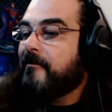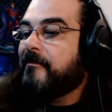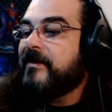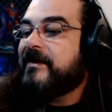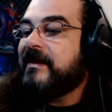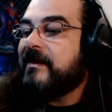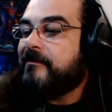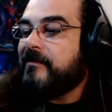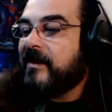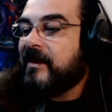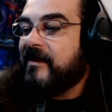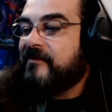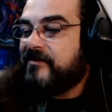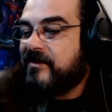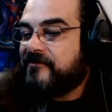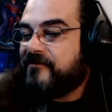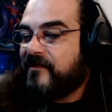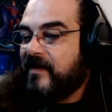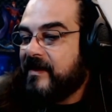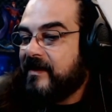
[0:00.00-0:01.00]
But he'd been
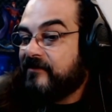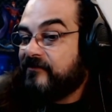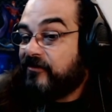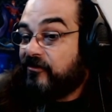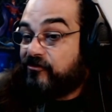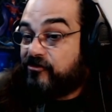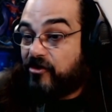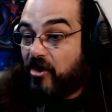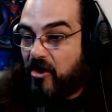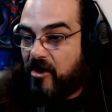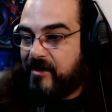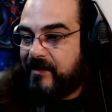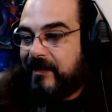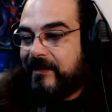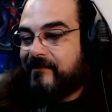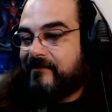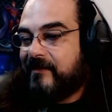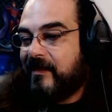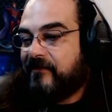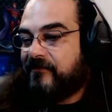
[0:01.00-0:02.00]
identified as a
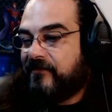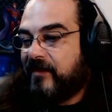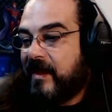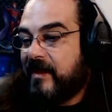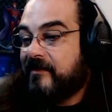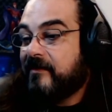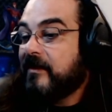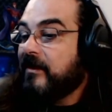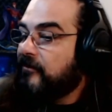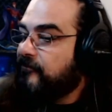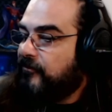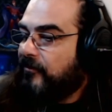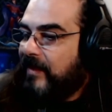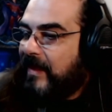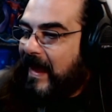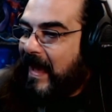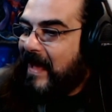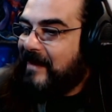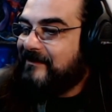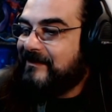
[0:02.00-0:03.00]
target, they said, so
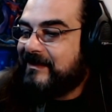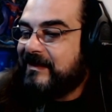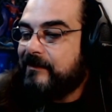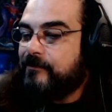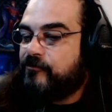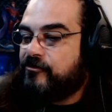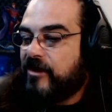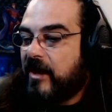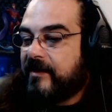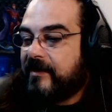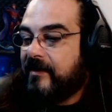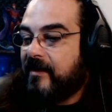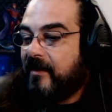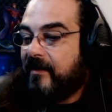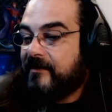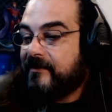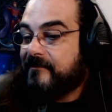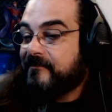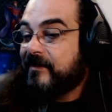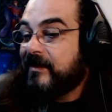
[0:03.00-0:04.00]
they had to keep checking
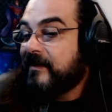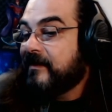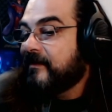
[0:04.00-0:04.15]
on him.